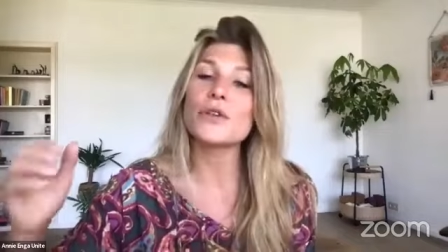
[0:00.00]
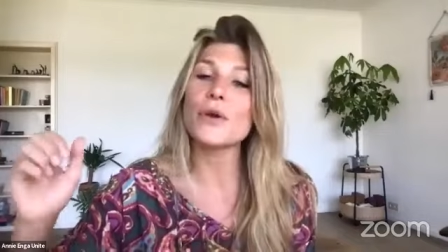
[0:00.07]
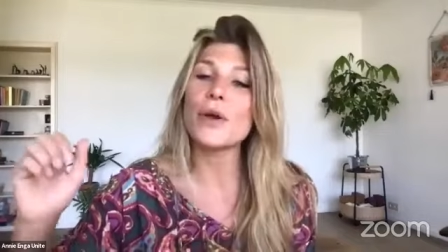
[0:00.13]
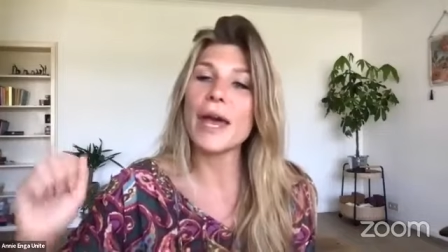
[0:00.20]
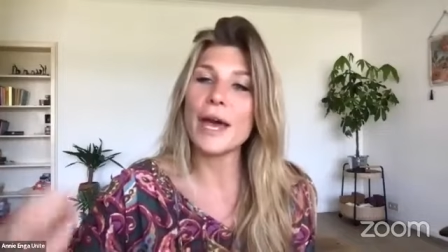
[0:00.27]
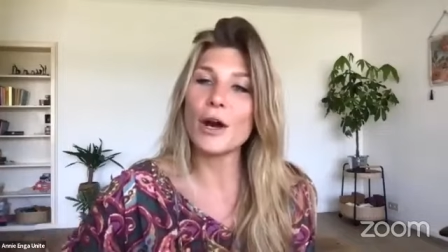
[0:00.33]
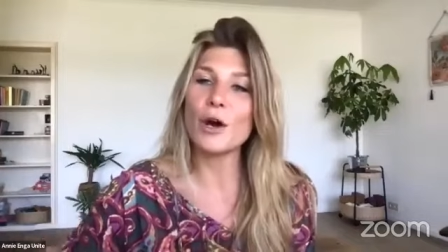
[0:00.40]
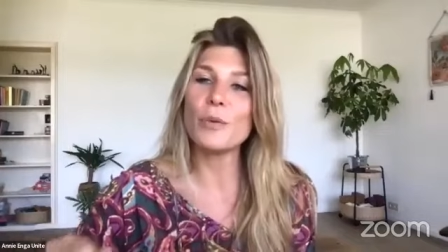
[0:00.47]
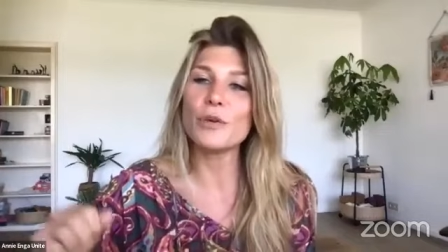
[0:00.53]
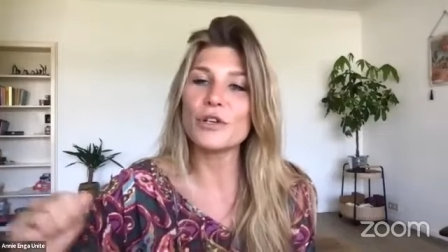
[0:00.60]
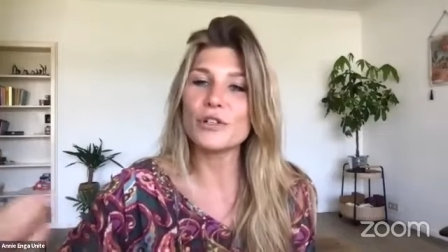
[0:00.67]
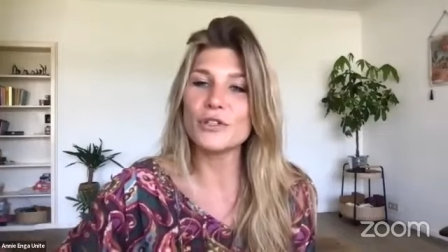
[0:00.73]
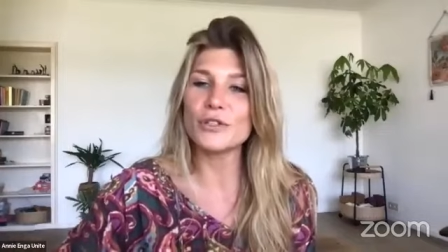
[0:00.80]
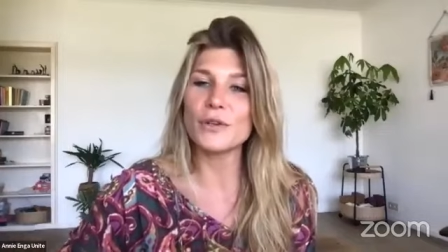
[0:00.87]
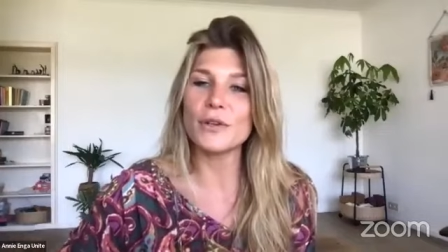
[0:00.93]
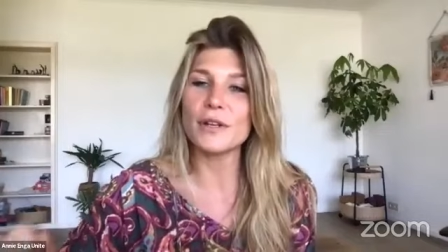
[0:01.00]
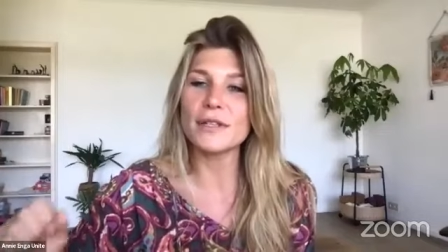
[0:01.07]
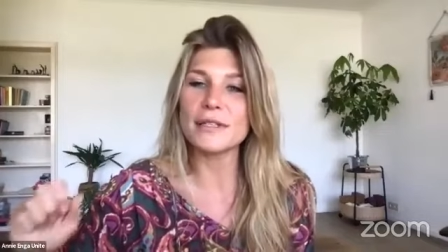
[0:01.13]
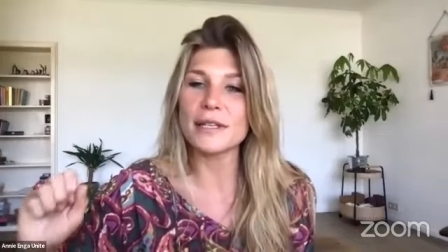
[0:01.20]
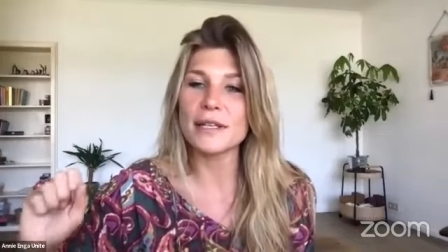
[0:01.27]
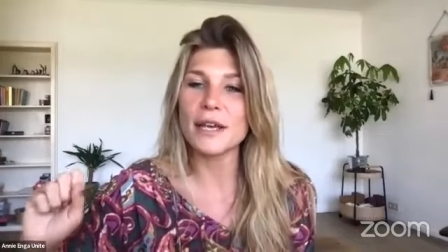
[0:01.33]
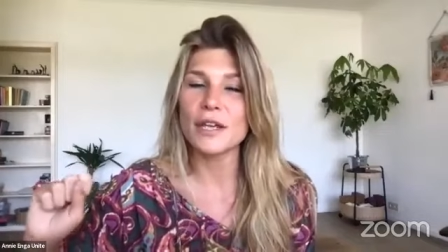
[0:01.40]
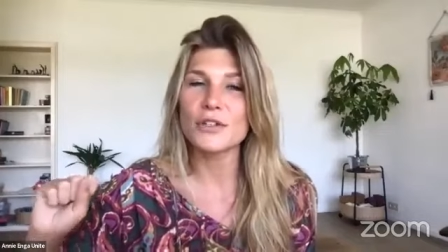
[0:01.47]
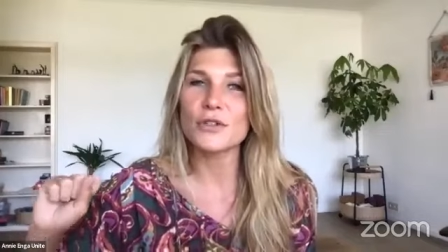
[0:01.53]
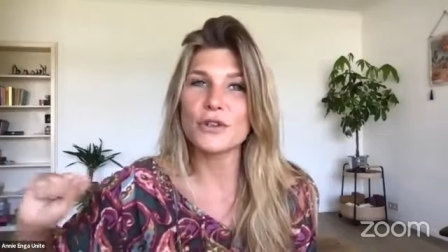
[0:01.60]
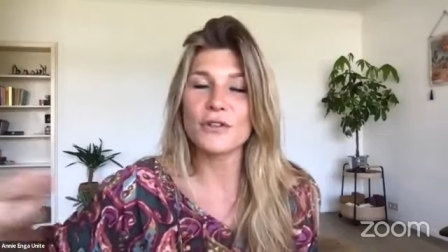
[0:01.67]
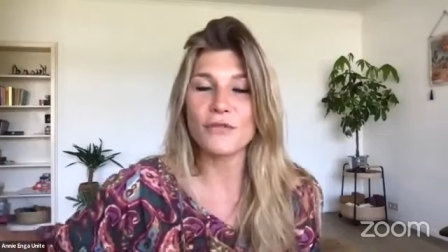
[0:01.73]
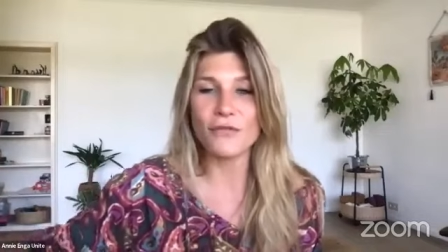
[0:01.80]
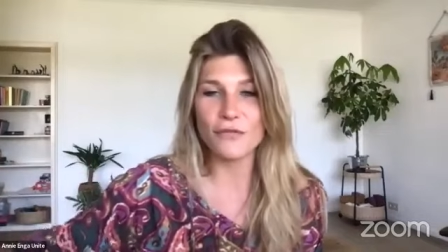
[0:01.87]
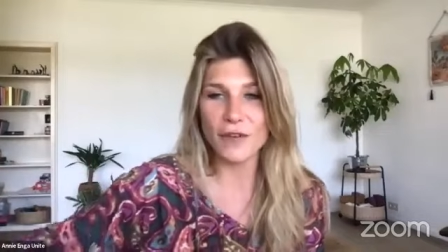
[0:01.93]
to help your students to
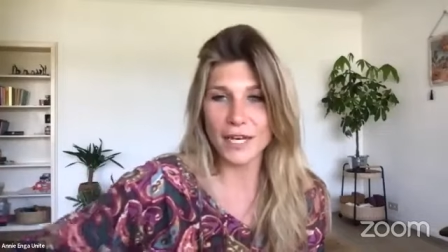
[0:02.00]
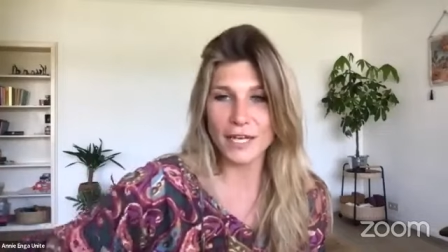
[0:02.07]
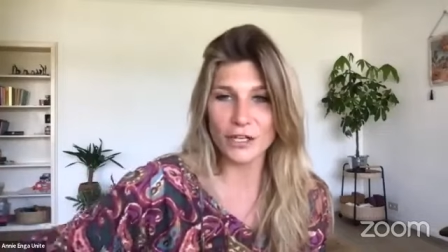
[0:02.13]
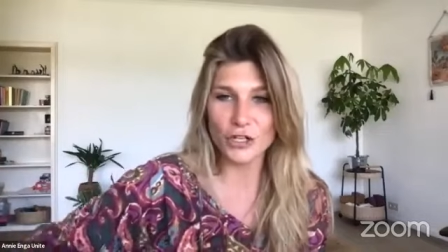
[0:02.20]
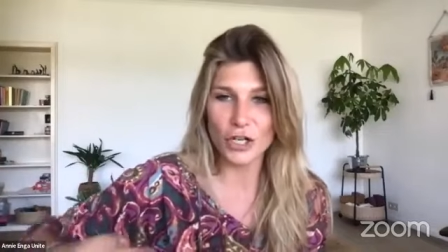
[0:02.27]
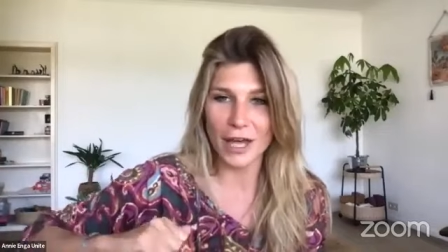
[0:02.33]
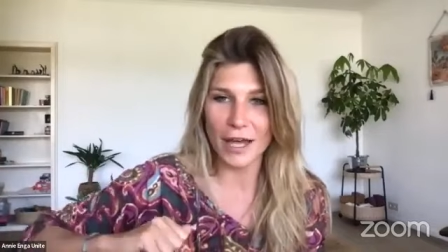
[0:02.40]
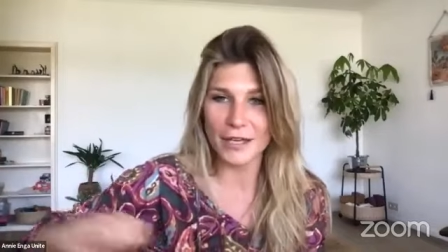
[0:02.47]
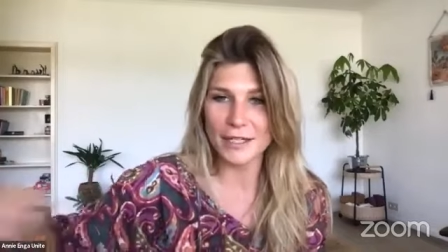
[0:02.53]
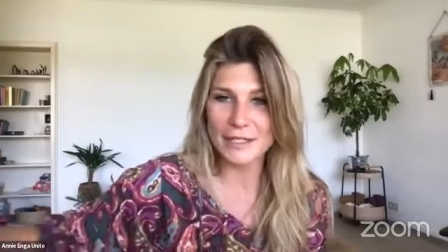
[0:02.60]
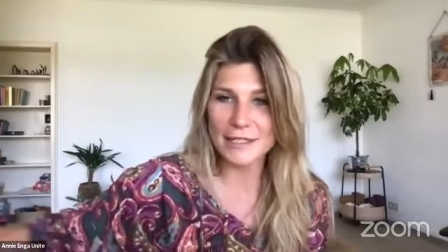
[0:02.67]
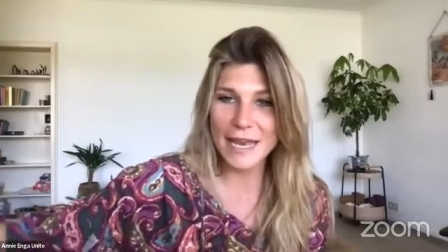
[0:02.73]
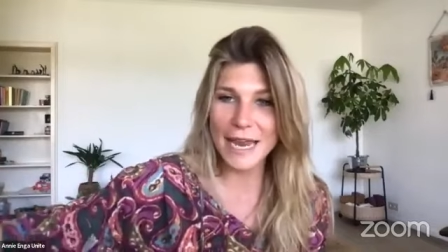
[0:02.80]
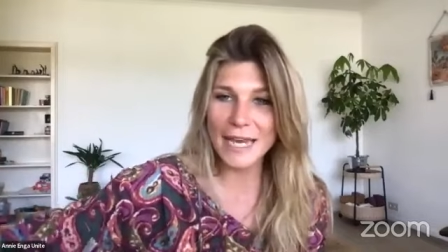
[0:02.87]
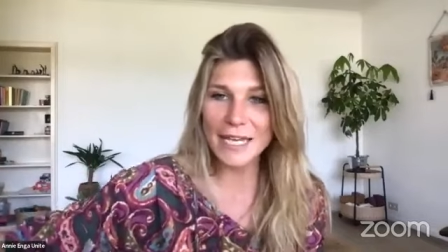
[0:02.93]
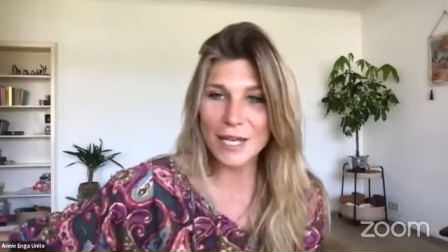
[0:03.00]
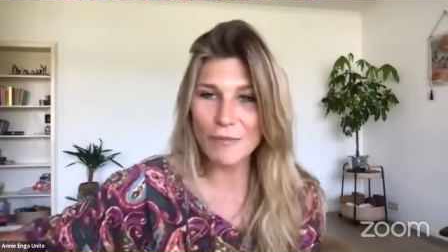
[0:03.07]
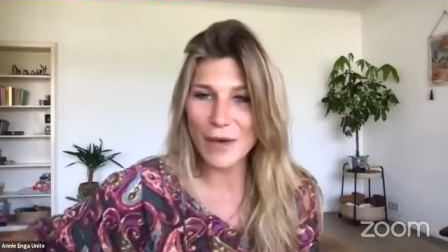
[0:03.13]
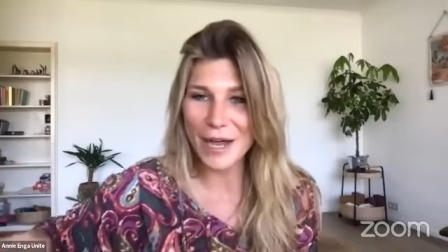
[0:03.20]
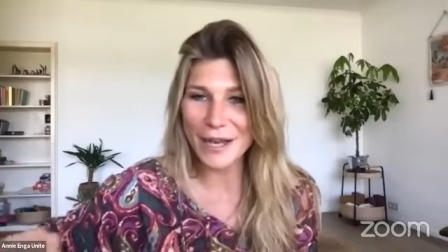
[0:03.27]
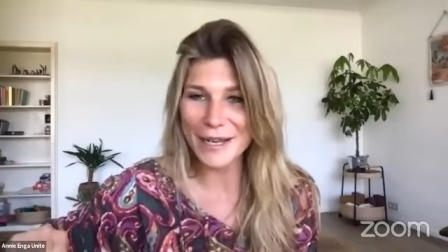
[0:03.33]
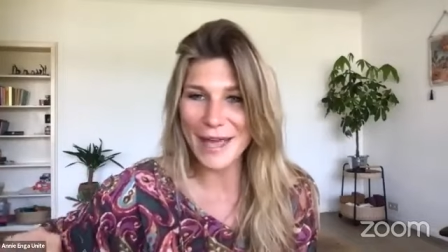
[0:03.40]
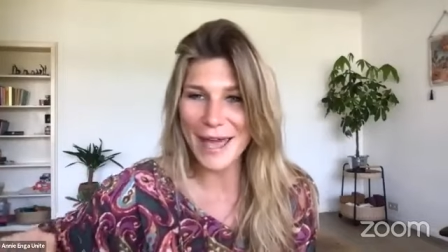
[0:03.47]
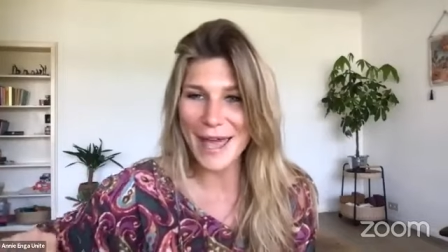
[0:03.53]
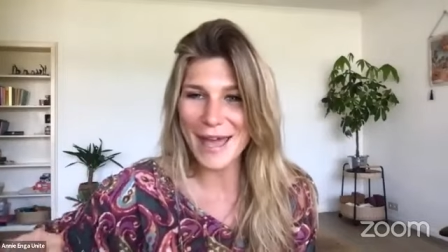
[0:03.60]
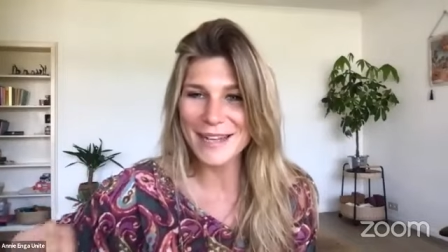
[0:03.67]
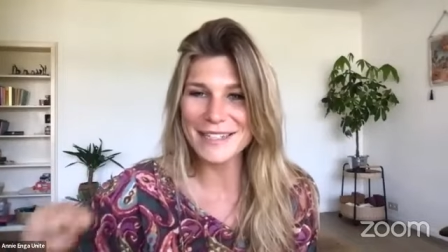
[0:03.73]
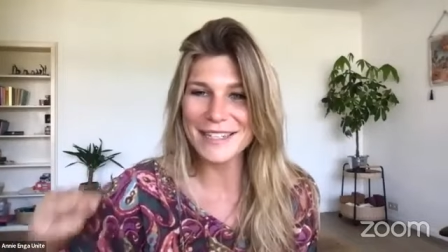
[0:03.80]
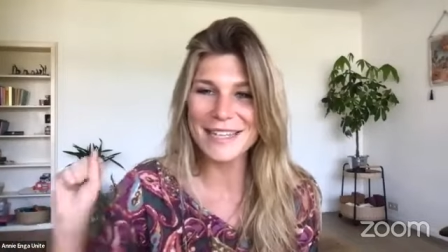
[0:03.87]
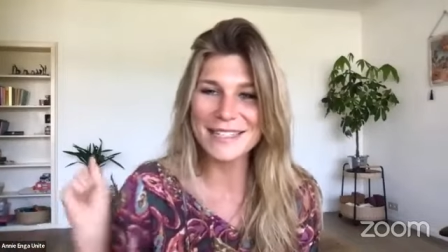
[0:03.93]
the finish line. Take them by the
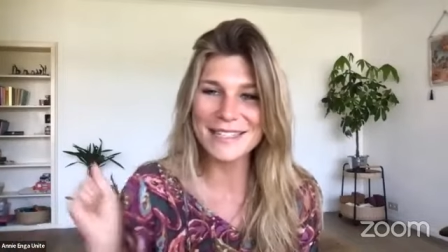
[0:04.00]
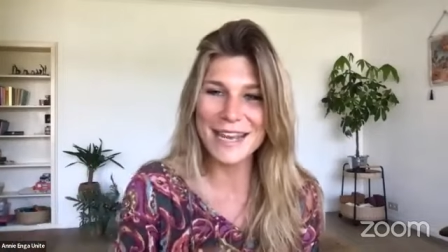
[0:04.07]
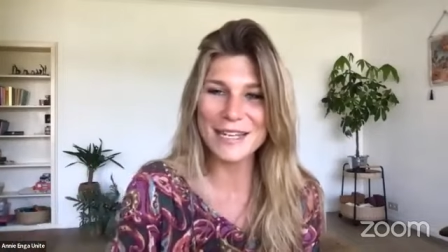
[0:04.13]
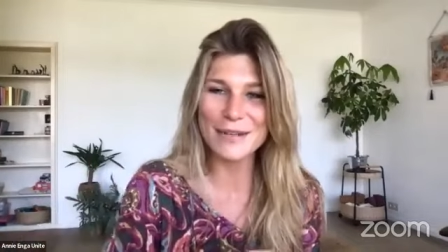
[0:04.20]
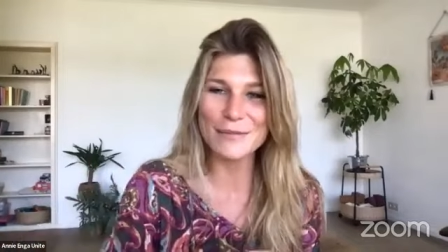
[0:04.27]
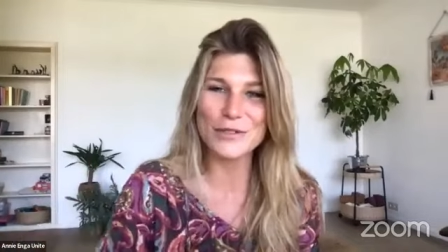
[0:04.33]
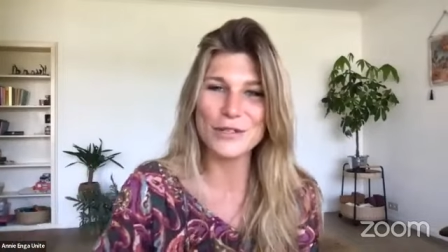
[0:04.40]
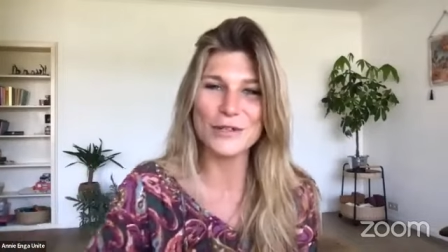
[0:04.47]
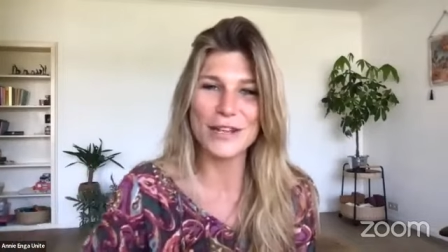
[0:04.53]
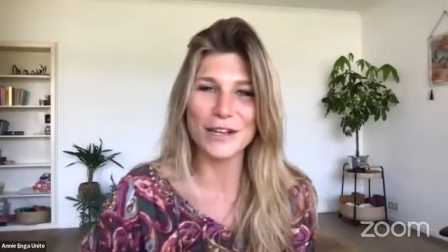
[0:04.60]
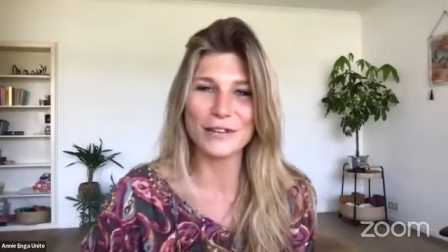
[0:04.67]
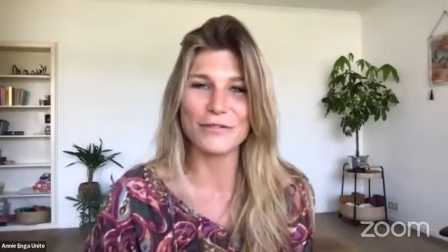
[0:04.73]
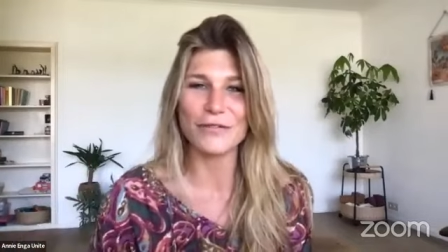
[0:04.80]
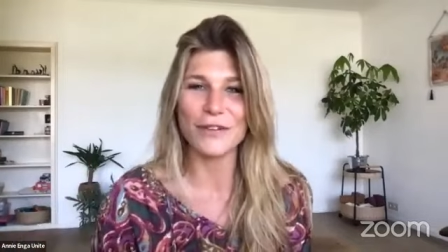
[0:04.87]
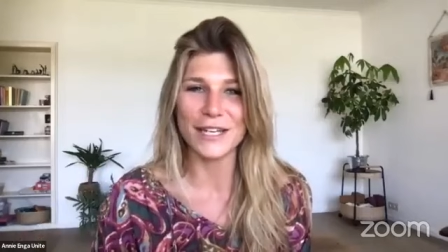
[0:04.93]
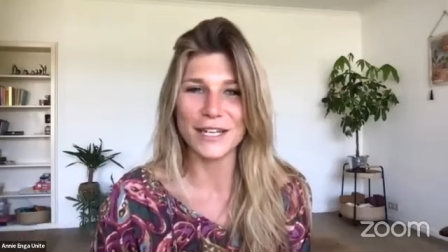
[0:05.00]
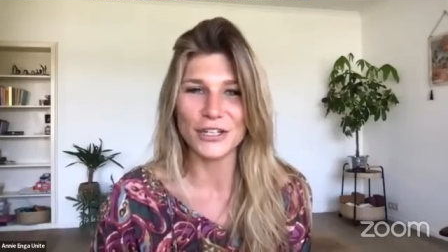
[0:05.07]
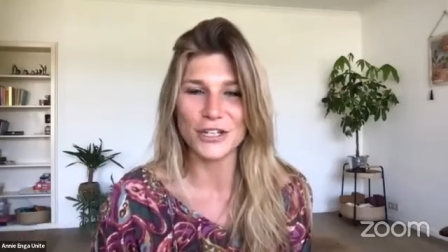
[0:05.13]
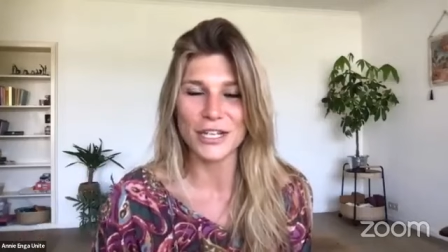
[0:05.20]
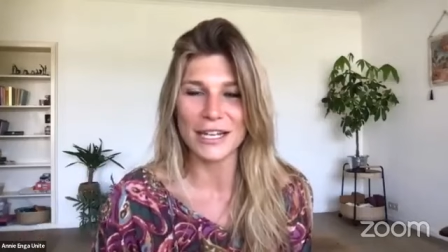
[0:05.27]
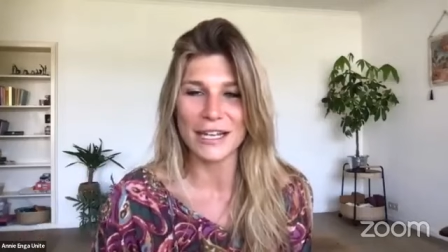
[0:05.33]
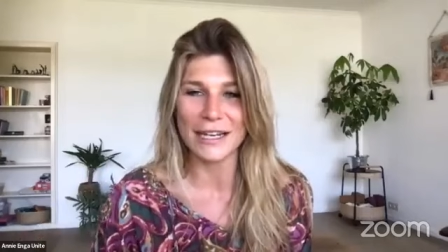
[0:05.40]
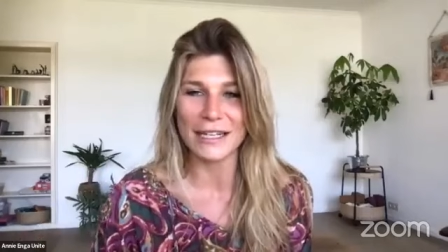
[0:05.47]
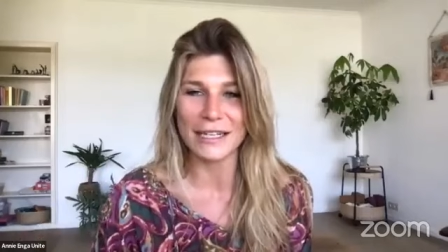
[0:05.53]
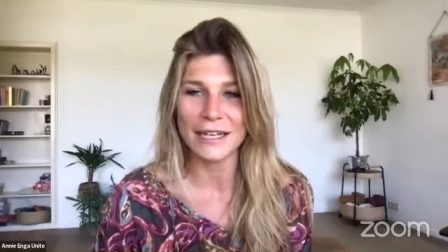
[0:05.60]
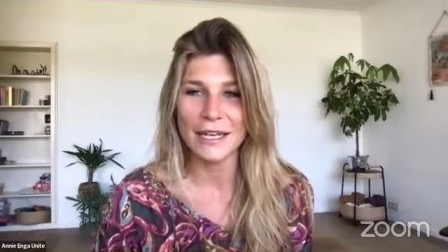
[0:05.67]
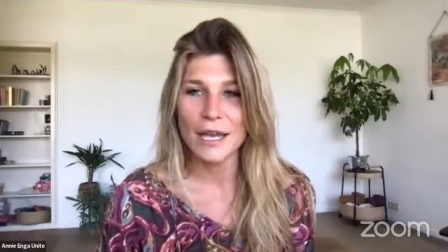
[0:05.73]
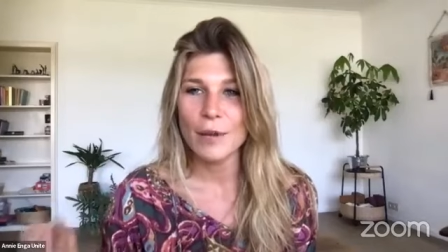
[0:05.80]
hand and take them to that finish line.